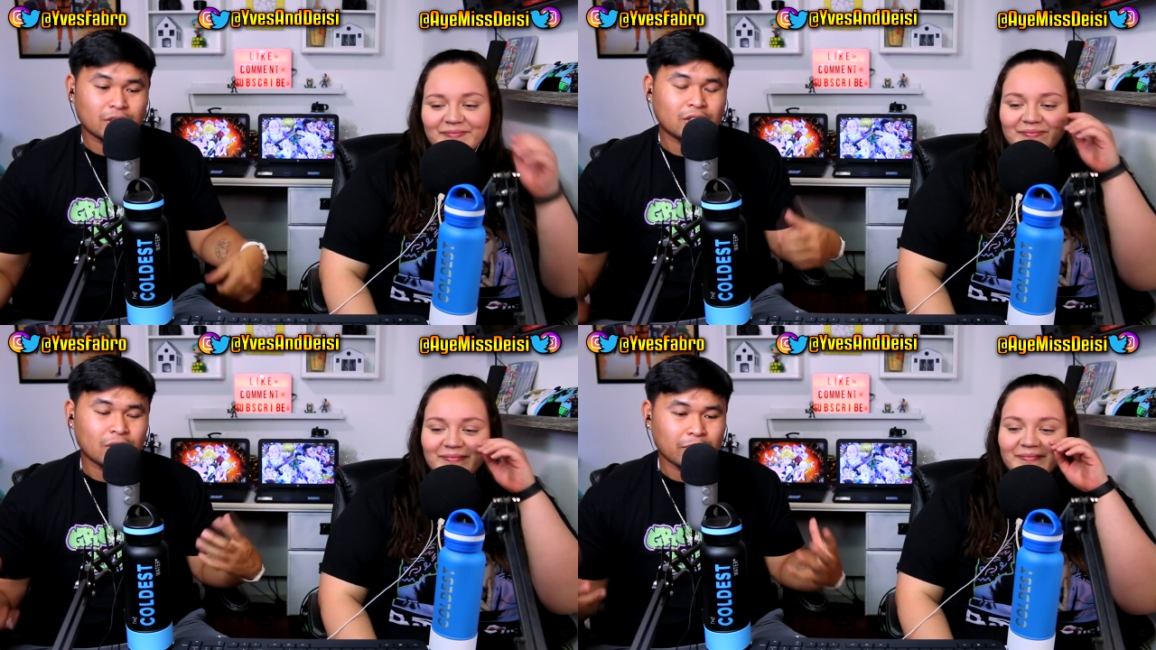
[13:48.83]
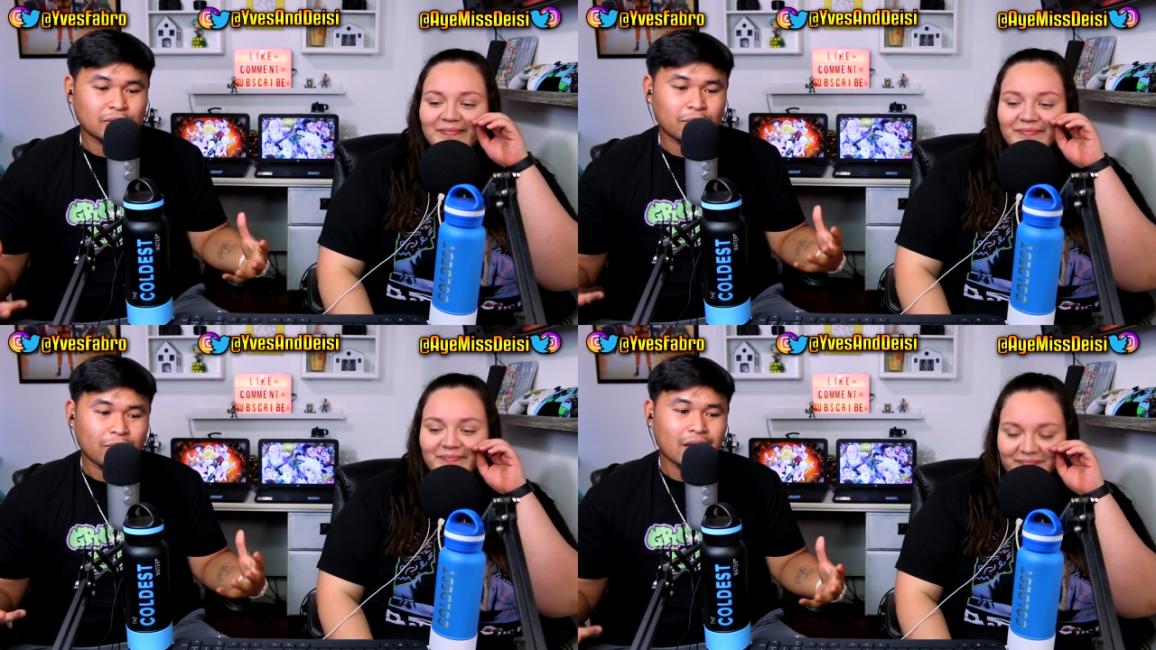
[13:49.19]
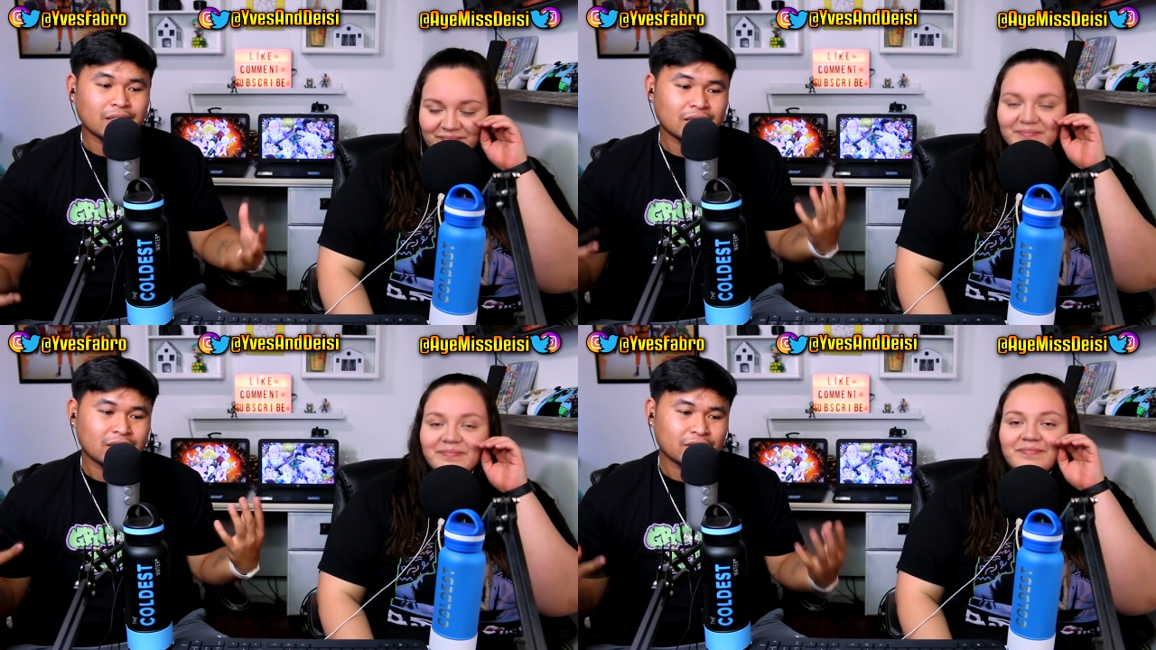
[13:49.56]
Speaker 1: so much for
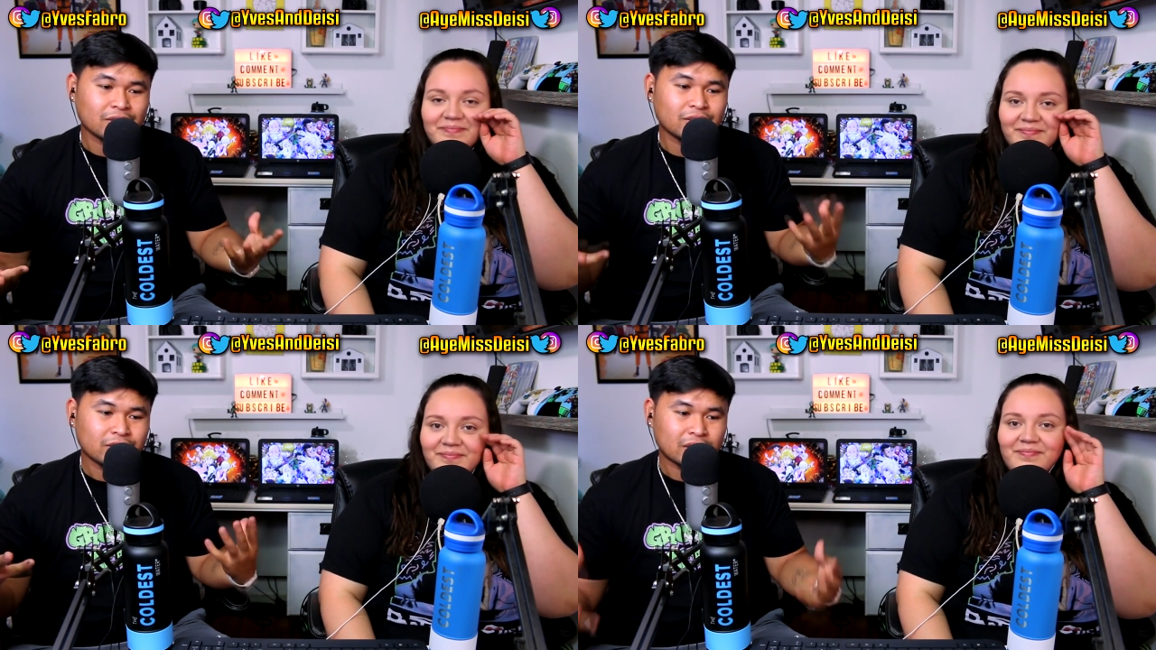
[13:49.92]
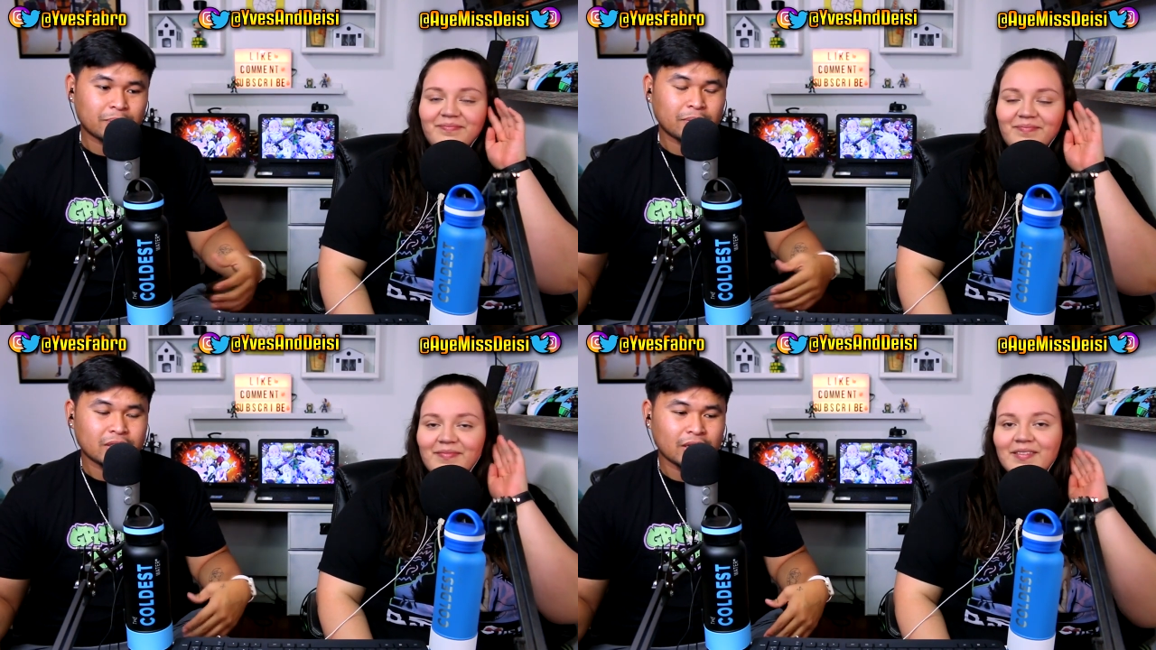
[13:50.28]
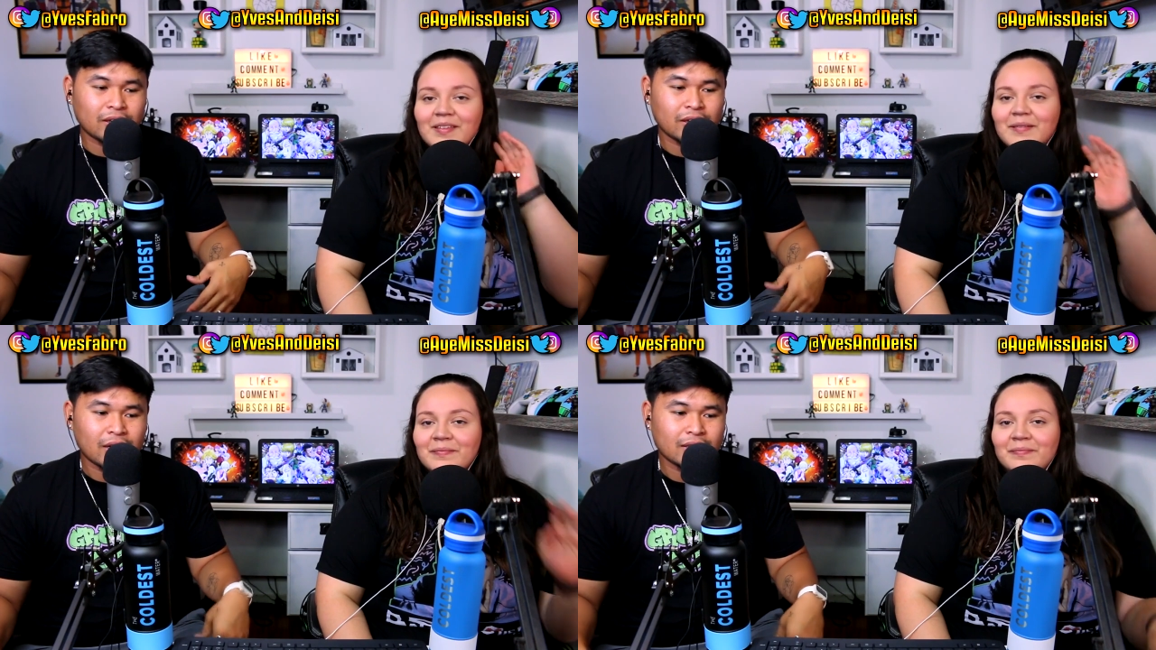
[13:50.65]
watching. Truly, truly appreciate
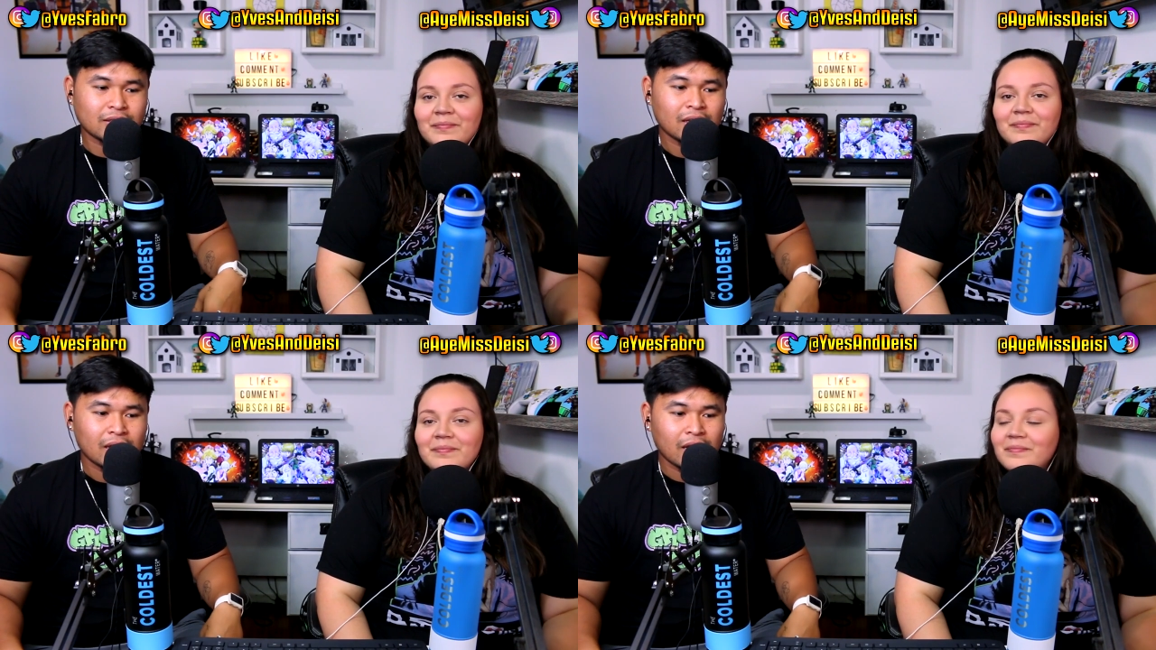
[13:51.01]
you guys.